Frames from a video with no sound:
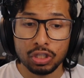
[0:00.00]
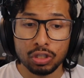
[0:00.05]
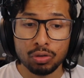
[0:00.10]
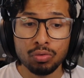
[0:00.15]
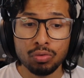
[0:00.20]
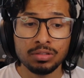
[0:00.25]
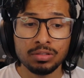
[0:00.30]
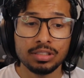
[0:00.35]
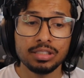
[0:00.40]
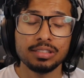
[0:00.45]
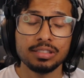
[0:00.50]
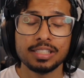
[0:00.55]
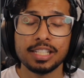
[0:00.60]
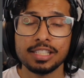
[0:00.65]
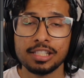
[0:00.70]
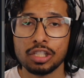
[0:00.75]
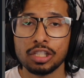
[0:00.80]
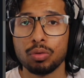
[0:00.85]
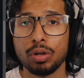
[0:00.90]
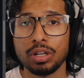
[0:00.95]
This lets you
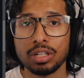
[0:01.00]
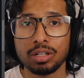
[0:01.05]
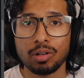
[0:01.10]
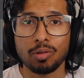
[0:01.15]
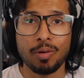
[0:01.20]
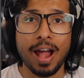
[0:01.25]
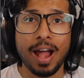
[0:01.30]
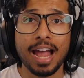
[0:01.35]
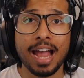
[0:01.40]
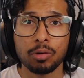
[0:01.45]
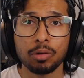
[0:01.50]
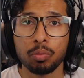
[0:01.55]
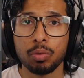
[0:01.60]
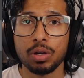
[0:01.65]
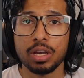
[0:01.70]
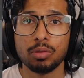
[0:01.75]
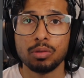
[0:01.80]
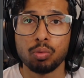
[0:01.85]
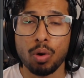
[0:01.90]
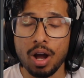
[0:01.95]
interact with
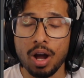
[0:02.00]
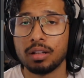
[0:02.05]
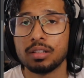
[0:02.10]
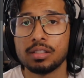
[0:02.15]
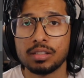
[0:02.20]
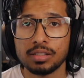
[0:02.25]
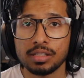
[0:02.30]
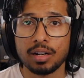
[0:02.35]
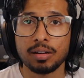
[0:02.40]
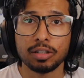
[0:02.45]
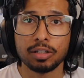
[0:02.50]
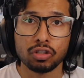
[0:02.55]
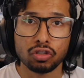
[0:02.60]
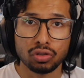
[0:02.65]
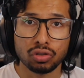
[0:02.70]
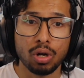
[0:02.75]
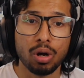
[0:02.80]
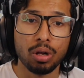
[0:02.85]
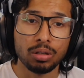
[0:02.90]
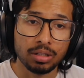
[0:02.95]
wallets that are
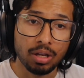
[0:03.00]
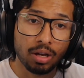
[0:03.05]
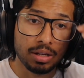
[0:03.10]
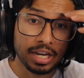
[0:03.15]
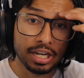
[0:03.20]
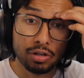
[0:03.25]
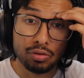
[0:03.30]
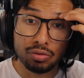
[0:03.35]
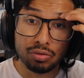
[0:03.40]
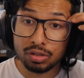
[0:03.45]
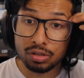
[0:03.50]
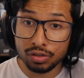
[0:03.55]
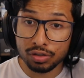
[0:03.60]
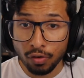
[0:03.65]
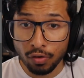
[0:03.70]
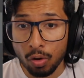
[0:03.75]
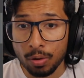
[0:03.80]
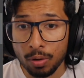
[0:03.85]
installed on a user's phone.